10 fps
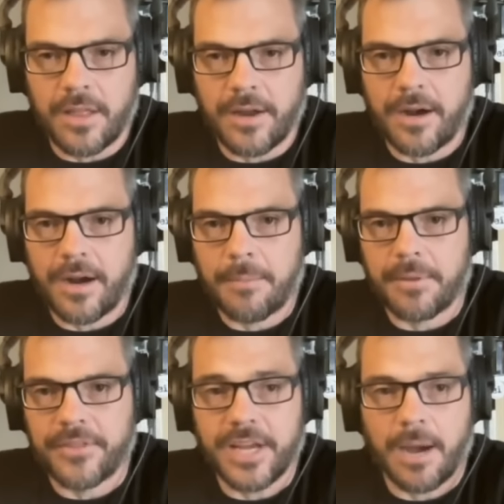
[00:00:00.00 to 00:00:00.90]
there up
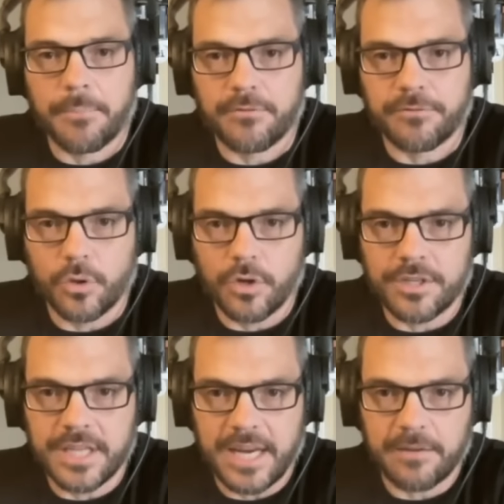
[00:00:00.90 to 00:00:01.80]
on the upper floors
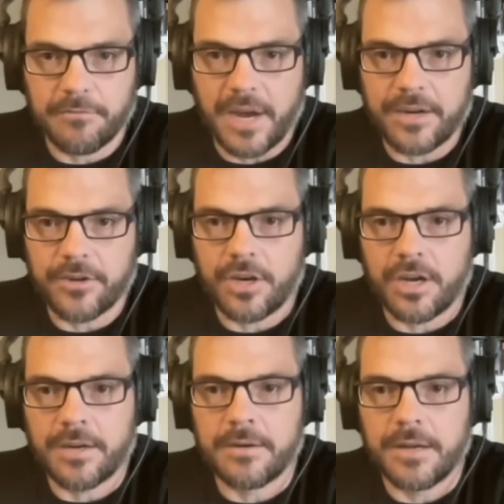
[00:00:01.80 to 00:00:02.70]
getting fired on